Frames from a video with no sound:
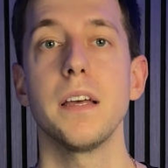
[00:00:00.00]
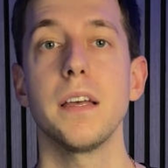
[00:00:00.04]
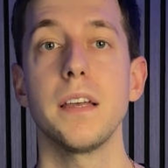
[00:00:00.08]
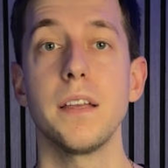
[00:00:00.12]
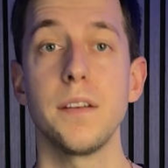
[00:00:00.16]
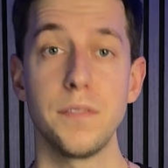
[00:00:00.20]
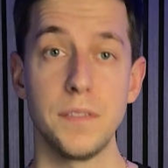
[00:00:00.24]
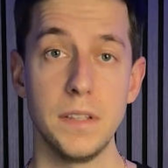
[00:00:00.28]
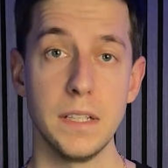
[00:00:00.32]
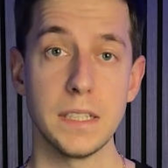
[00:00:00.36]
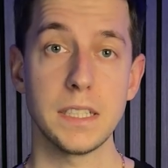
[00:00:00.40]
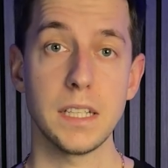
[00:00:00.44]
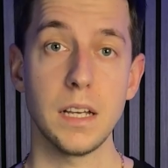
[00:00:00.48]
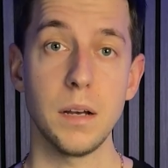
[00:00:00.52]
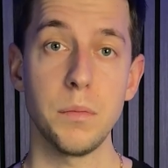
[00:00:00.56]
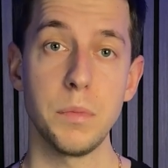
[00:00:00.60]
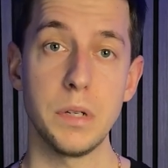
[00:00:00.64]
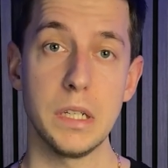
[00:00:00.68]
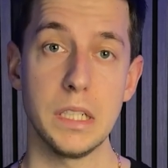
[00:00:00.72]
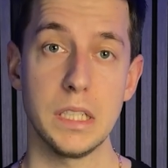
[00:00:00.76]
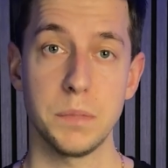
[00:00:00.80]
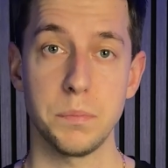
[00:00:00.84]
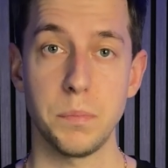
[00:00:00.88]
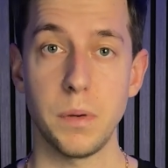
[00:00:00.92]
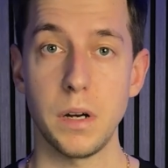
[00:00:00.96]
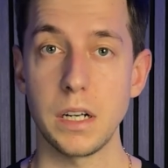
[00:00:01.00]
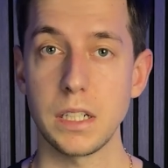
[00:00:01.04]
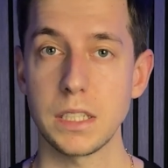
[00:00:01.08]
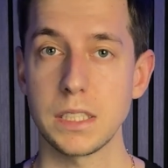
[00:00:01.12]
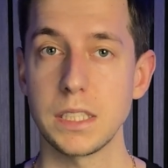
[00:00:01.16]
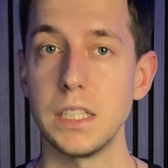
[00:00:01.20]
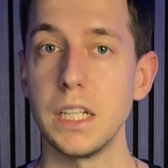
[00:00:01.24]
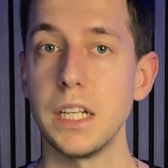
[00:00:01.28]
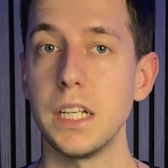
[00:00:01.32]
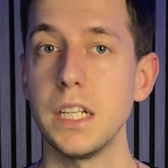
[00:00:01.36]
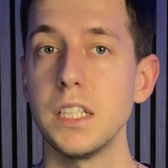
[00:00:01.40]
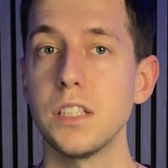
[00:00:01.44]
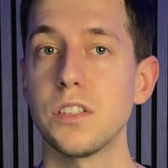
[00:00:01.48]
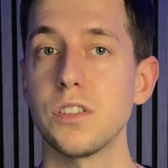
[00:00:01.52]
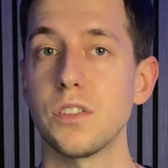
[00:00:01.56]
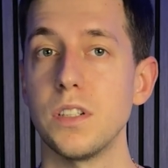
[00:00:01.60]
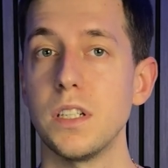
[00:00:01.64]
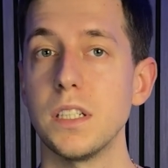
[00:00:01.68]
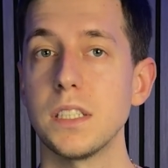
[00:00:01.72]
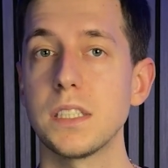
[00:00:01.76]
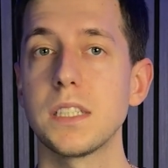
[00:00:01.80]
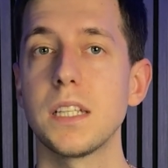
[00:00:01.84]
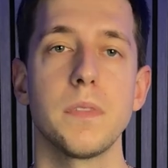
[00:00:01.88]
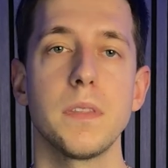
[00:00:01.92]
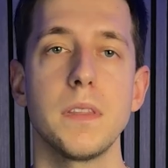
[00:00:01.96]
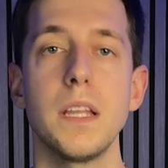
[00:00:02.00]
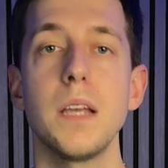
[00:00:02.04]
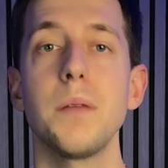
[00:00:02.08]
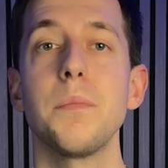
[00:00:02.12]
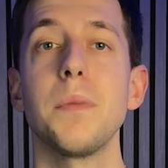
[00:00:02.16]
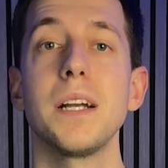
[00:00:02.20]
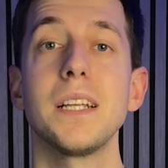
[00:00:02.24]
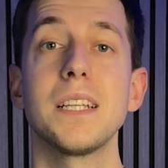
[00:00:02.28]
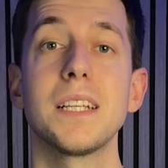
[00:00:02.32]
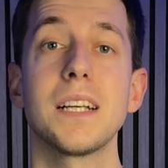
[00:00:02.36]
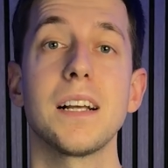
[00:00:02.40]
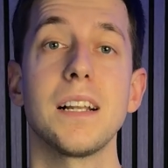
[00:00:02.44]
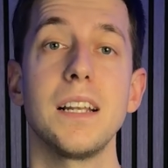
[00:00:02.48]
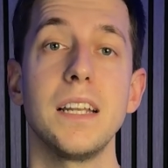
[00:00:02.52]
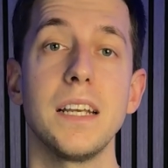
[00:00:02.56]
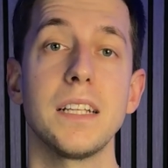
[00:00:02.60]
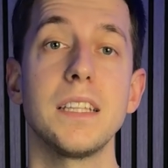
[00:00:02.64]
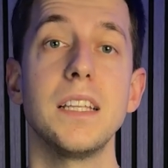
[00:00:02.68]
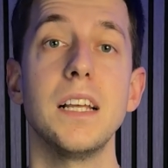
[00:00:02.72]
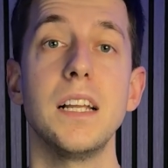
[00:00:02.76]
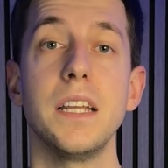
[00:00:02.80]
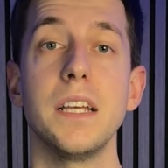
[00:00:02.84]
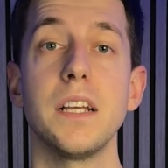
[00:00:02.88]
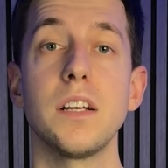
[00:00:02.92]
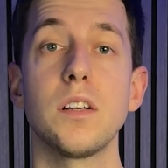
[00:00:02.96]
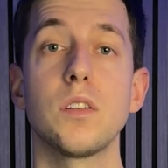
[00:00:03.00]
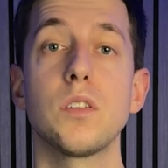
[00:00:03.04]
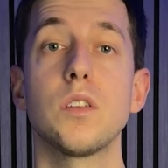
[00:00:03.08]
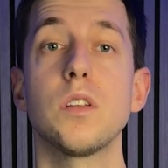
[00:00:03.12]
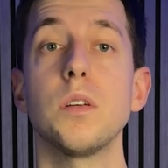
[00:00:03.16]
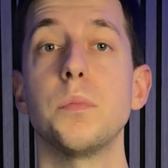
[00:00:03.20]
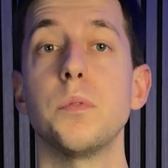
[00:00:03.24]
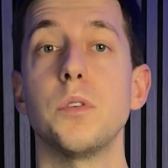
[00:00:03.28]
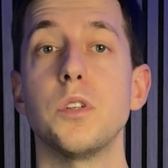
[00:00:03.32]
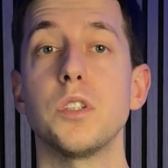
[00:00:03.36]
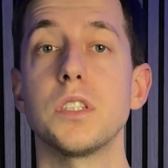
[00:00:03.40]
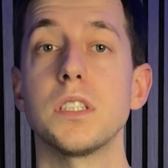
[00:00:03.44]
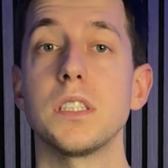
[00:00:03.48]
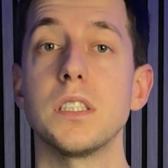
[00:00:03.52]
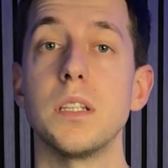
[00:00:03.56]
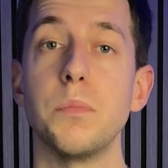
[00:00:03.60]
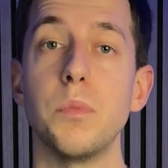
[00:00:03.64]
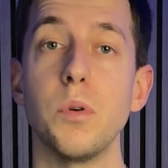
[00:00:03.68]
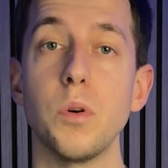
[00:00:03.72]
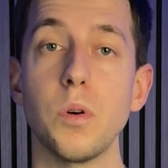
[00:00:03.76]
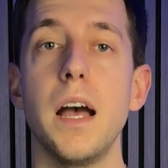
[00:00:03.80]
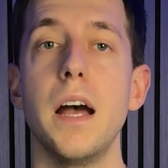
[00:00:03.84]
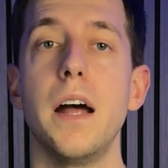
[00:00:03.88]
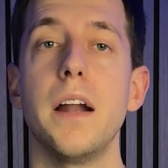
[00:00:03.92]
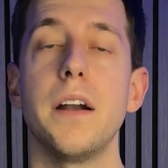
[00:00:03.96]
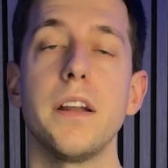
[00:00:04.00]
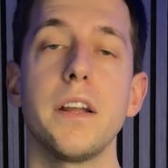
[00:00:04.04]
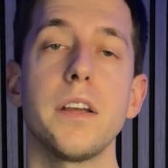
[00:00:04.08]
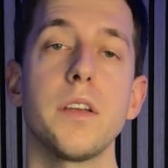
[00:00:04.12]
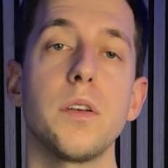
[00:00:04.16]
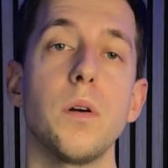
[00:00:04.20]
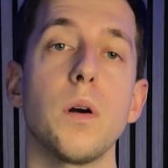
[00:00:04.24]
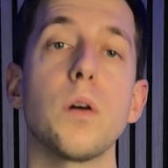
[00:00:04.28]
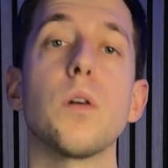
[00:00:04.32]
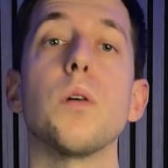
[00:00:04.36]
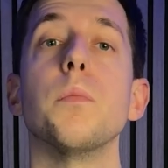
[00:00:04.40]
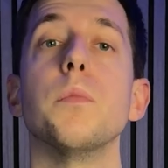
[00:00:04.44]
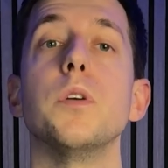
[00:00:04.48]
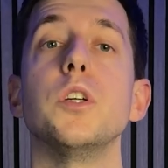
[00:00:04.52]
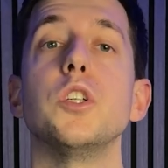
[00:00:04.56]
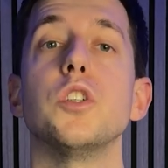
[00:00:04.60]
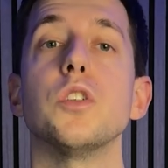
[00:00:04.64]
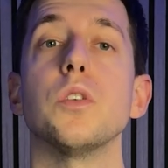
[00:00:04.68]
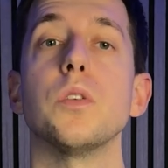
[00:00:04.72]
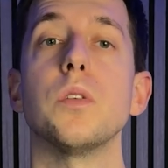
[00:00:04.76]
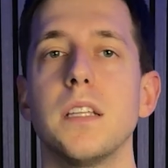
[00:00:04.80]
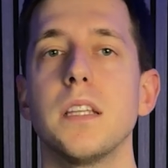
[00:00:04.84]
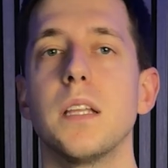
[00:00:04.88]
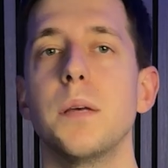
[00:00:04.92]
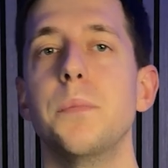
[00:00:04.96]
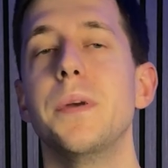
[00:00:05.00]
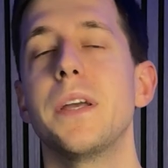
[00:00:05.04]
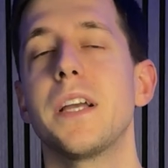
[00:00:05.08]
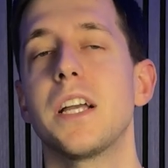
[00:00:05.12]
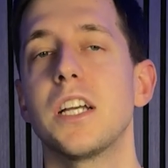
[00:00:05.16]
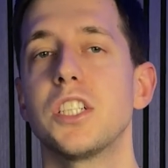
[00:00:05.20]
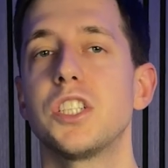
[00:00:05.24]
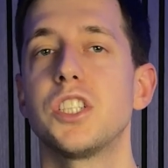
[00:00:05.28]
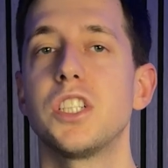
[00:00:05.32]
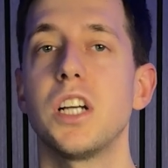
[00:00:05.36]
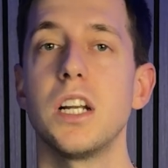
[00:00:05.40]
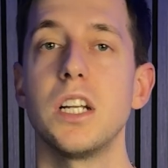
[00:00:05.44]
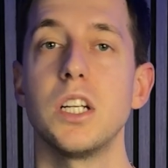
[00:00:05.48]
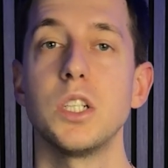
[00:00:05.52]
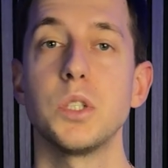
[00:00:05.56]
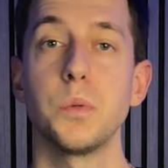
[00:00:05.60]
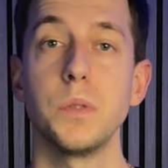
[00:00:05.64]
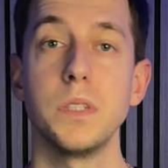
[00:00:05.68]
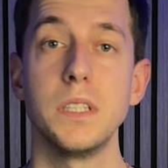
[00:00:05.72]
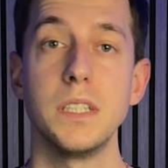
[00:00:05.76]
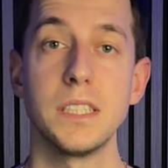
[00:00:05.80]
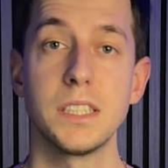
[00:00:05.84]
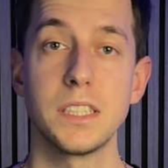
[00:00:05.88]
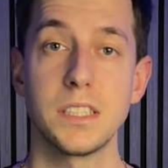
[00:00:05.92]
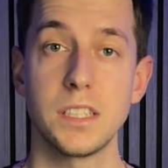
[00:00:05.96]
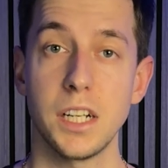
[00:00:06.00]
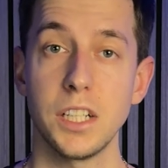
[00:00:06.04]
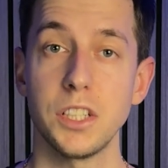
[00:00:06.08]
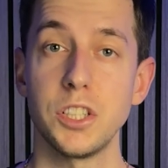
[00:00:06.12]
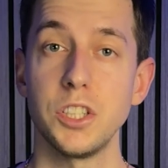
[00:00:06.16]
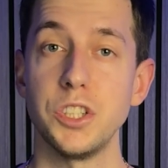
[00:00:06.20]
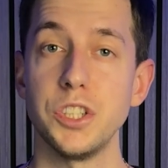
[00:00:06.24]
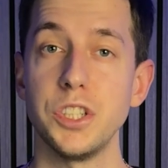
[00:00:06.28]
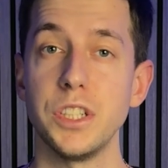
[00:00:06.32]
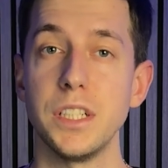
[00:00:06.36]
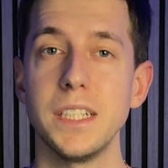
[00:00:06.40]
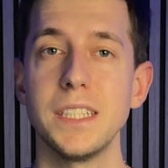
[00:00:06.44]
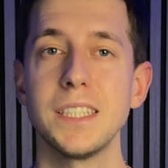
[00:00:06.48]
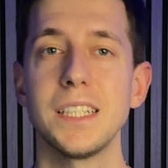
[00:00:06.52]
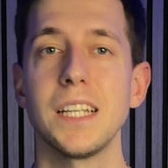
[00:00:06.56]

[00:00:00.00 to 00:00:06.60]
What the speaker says: If the summary sparks their interest, they might click the link to purchase the book, earning you a commission. The biggest challenge with this strategy is